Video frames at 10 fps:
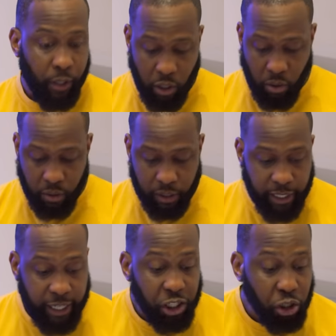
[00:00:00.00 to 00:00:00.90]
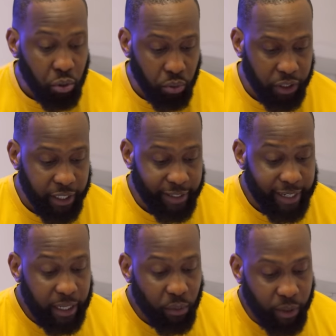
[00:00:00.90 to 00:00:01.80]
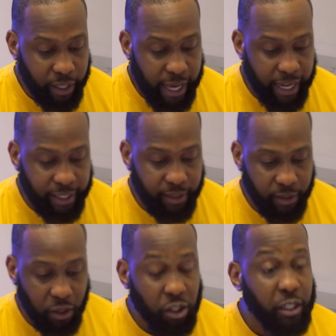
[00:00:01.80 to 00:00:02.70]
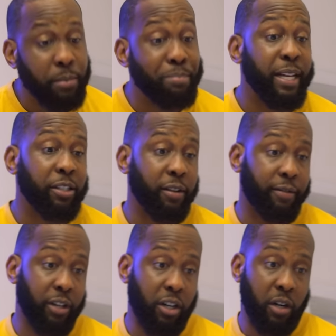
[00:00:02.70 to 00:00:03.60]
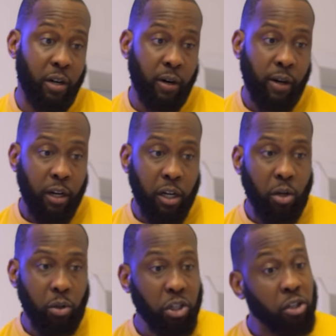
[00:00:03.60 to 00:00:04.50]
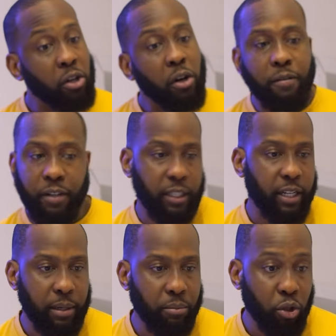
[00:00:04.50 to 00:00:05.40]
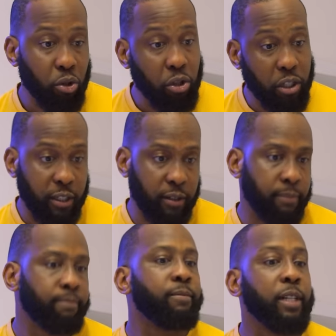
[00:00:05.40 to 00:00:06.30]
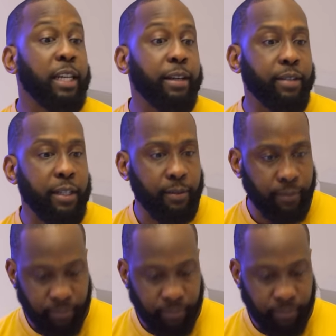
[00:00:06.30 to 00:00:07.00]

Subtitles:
You know, the issues she's dealing with has gotten the best of her. You know, she doesn't love us anymore, so she's leaving.